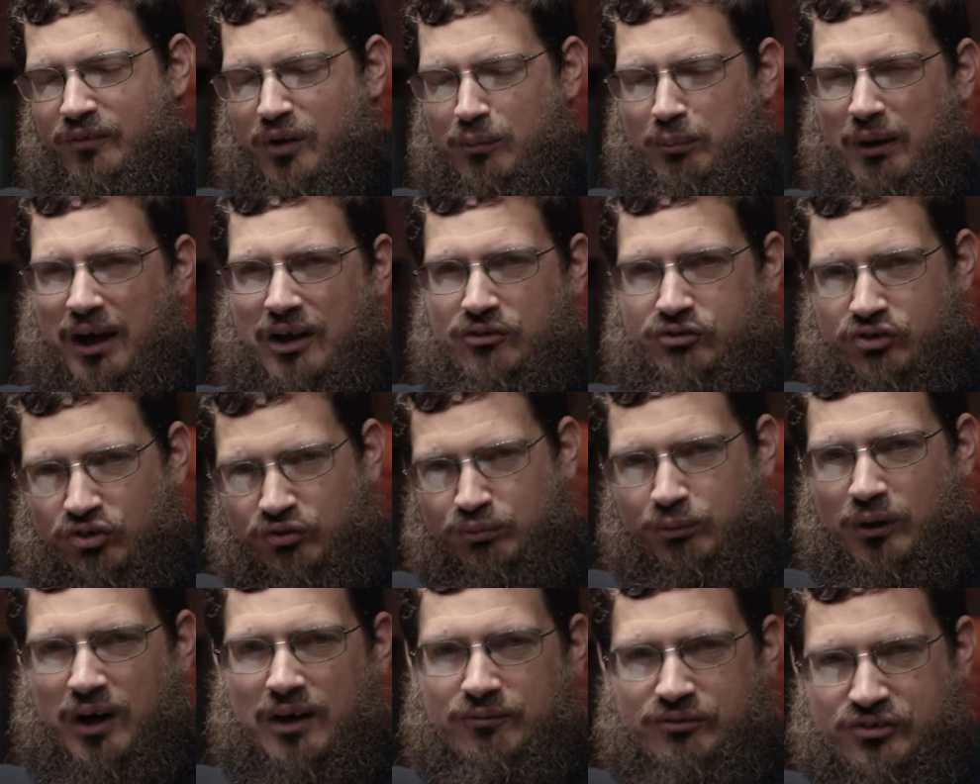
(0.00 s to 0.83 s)
the
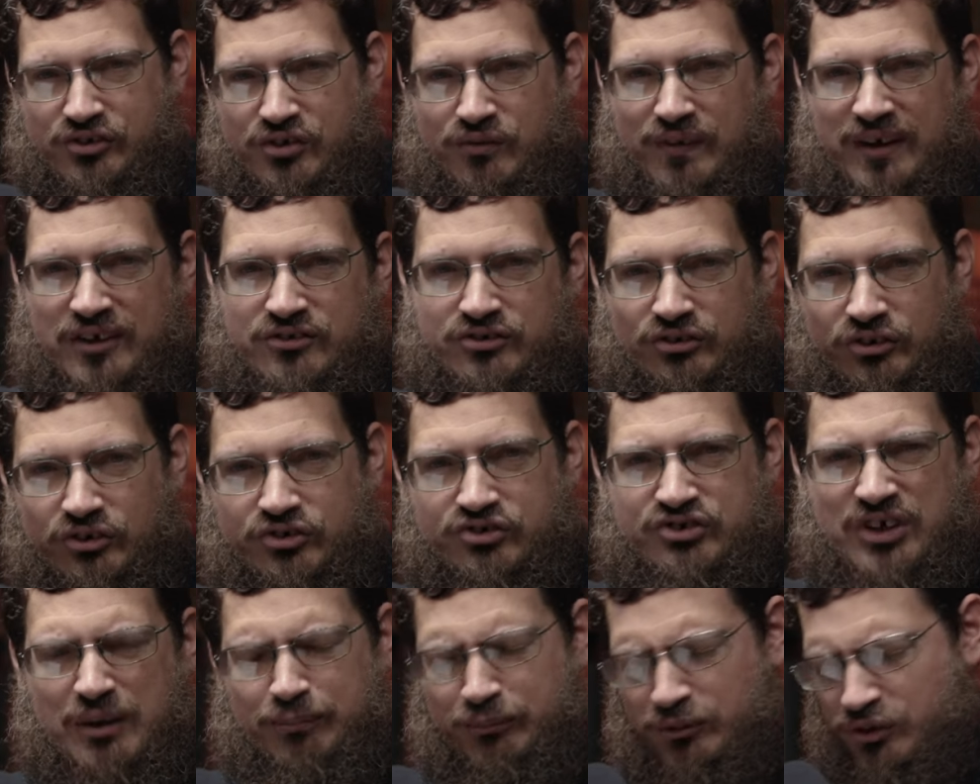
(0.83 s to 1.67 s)
apostles, prophets,
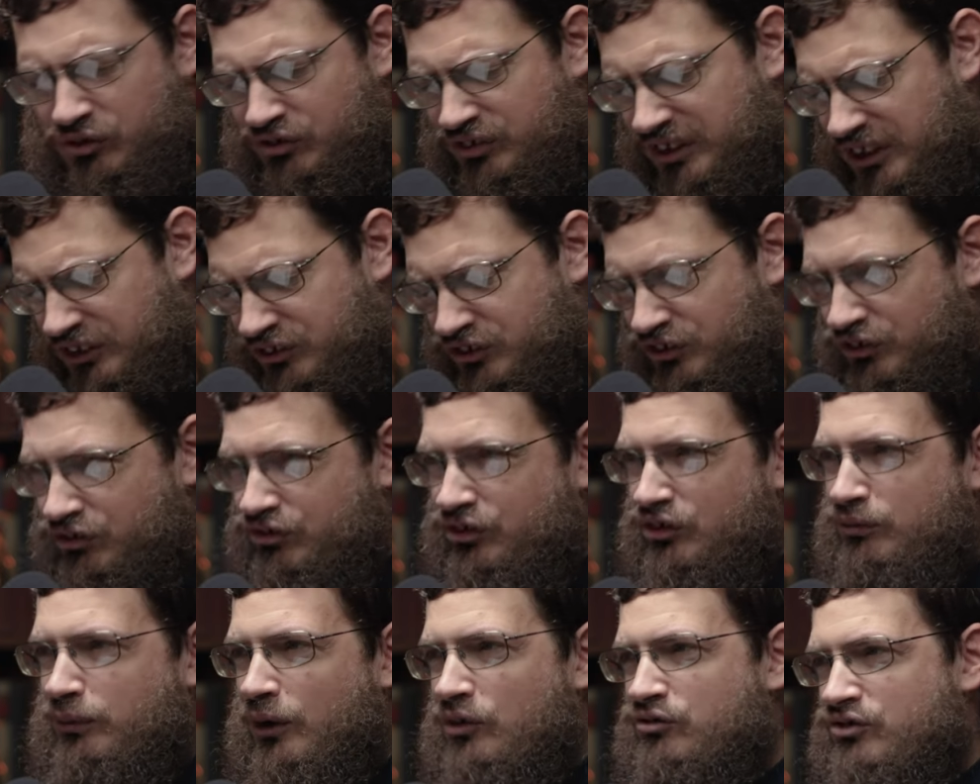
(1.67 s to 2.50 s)
evangelists, shepherds,
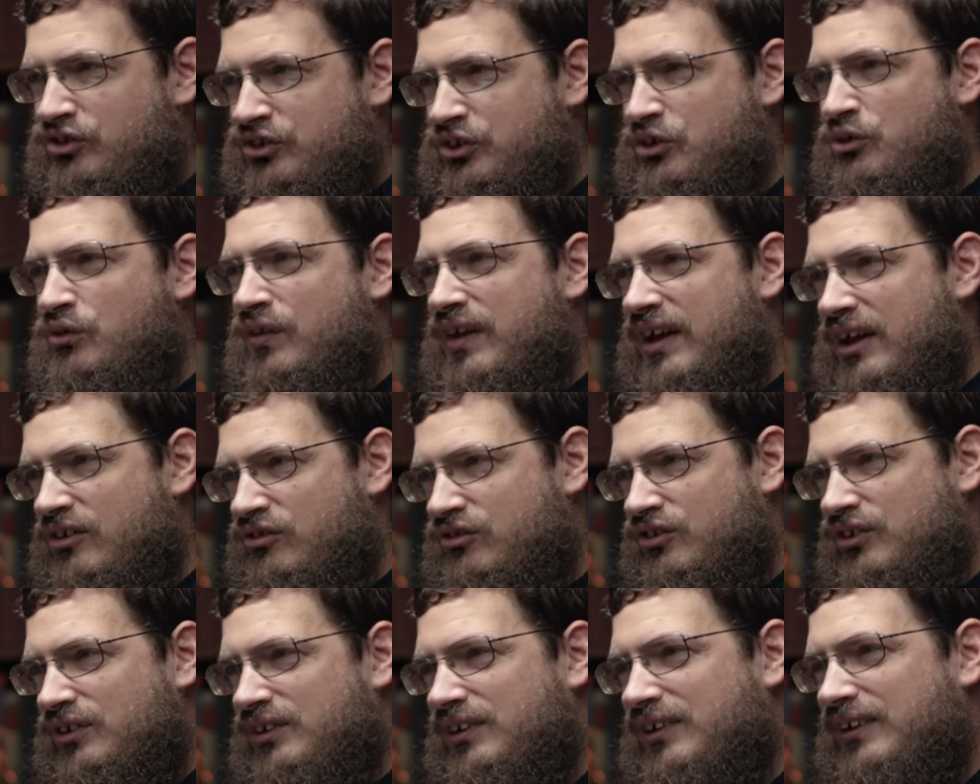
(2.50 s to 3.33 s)
teachers are supposed to do
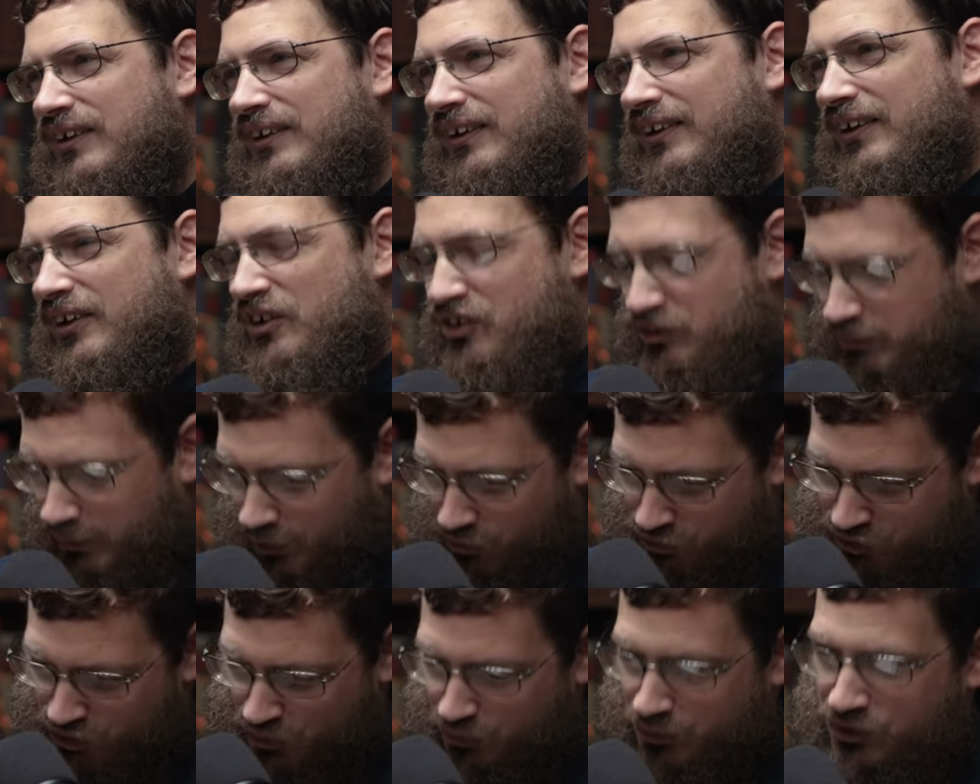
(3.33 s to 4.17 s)
this. Mm-hmm.
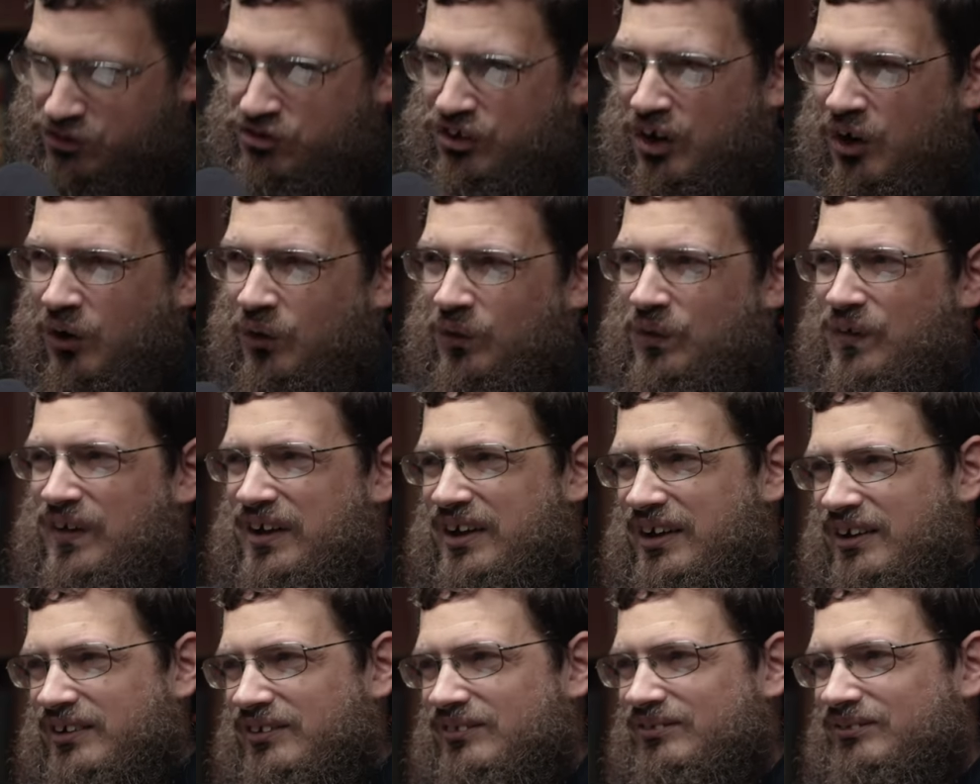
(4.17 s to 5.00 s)
Supposed to result
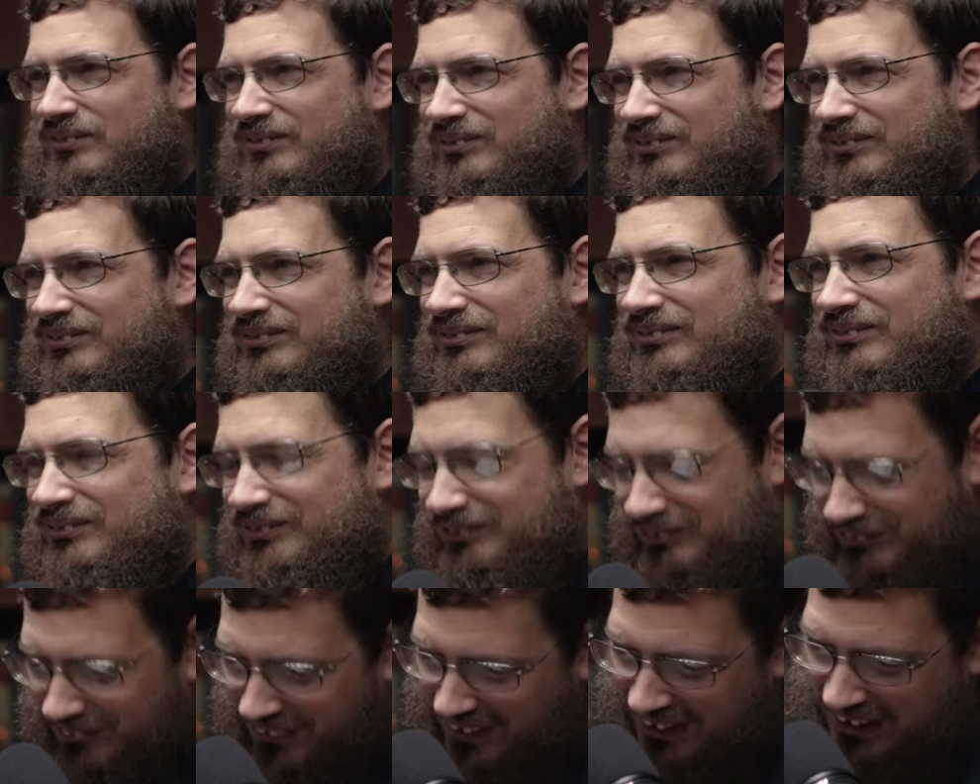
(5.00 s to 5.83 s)
in
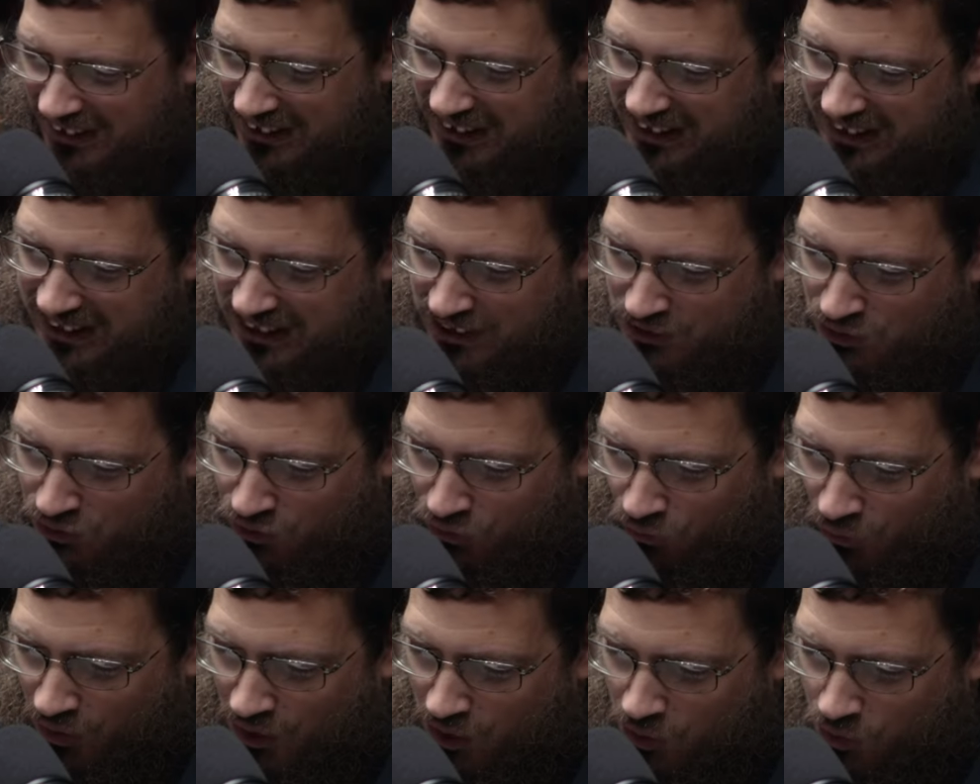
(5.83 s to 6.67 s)
in
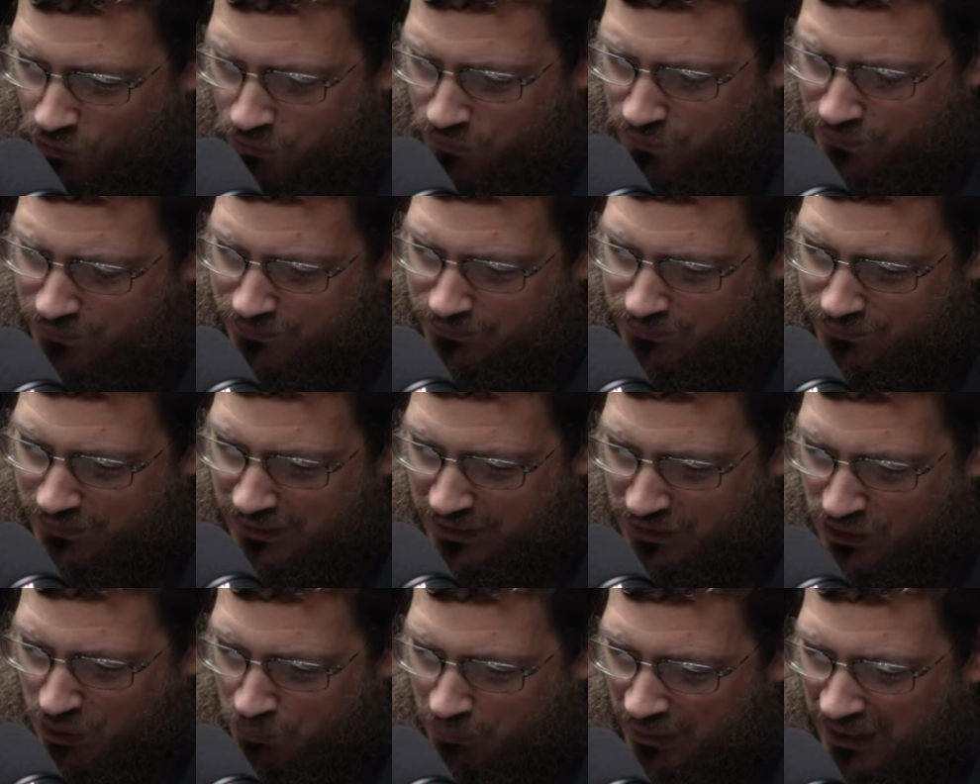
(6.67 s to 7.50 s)
growth
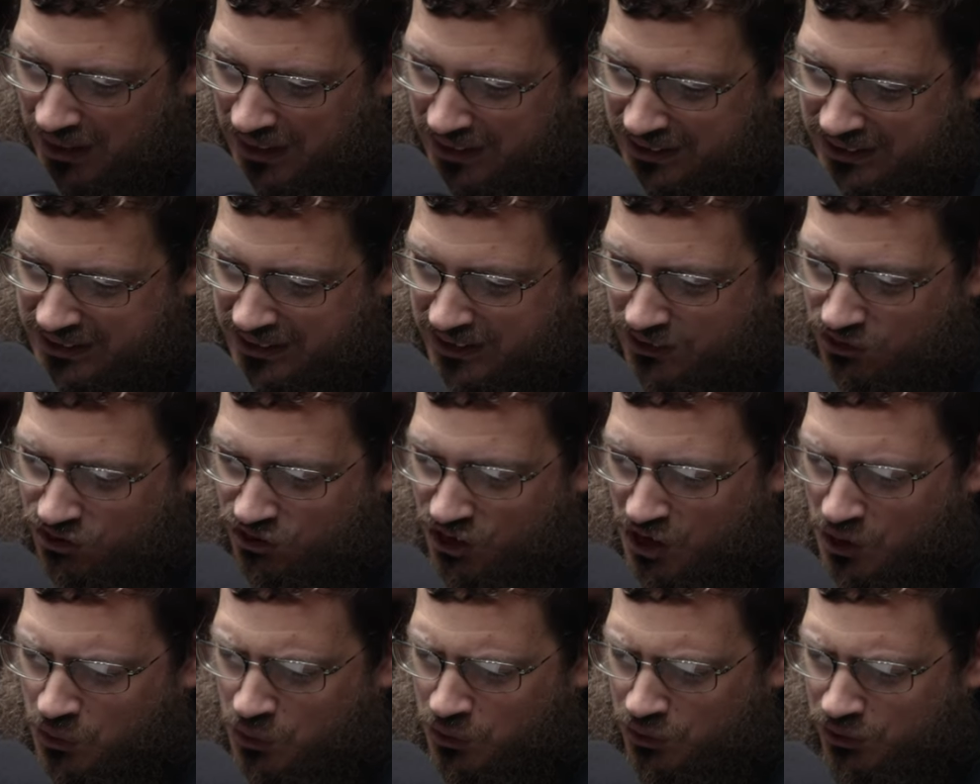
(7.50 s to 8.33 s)
in the body and
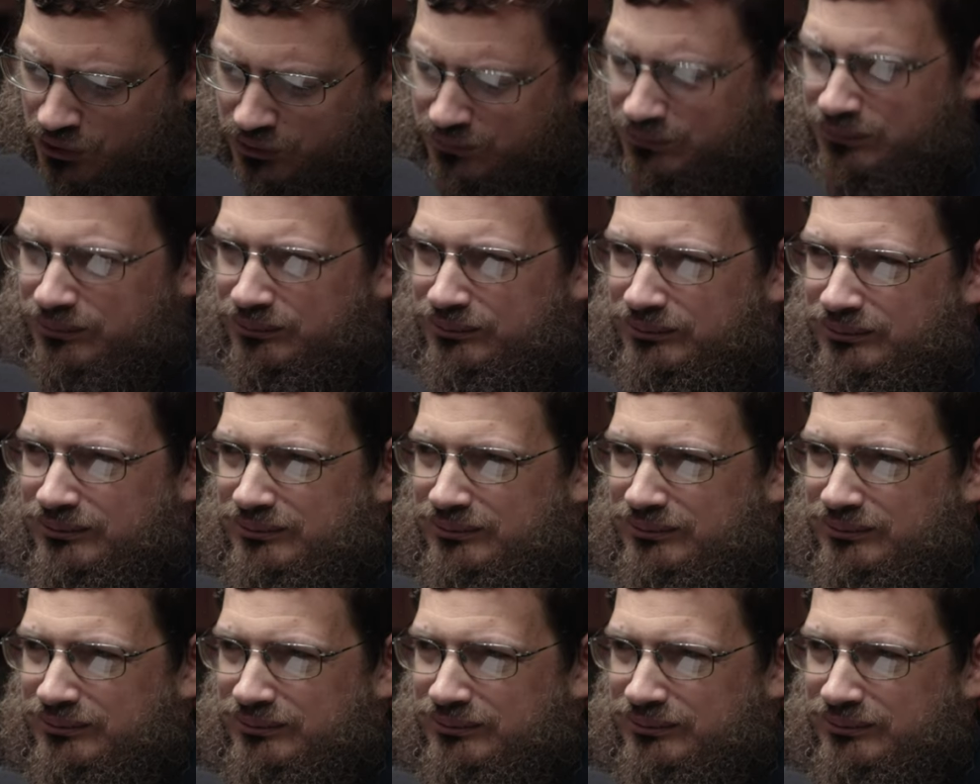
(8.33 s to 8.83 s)
so on.